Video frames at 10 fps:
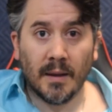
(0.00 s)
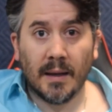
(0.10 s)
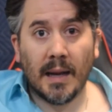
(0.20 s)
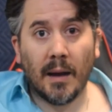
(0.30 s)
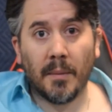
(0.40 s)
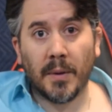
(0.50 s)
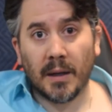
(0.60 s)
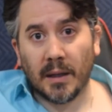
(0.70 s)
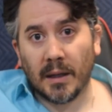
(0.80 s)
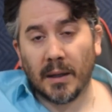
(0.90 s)
Now I put
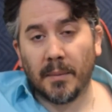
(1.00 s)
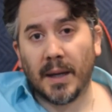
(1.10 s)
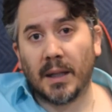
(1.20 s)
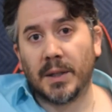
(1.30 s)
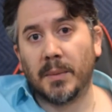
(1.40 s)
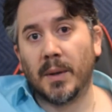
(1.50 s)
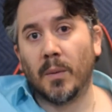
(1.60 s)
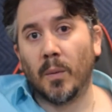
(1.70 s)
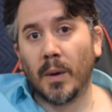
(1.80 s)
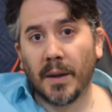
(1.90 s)
a little
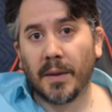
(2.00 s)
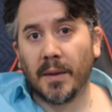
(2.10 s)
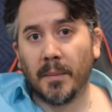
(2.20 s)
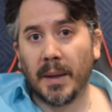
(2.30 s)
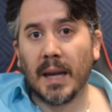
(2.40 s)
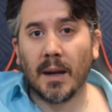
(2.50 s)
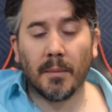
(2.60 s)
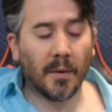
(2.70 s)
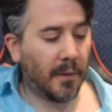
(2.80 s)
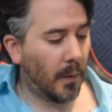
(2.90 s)
embellishment with the beat
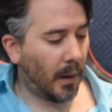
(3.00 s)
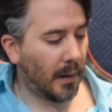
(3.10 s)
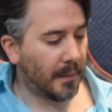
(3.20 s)
number 4.